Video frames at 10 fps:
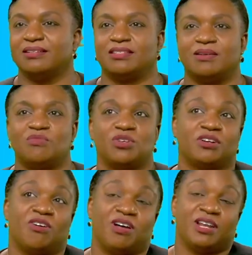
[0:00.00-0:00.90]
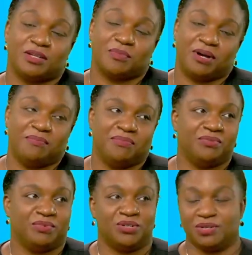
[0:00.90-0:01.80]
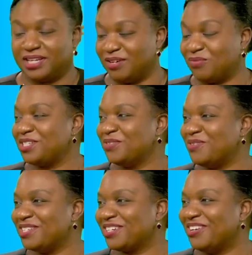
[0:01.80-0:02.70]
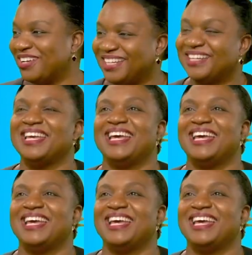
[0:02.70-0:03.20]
Some want to call it a pump. We don't care what you want to call it.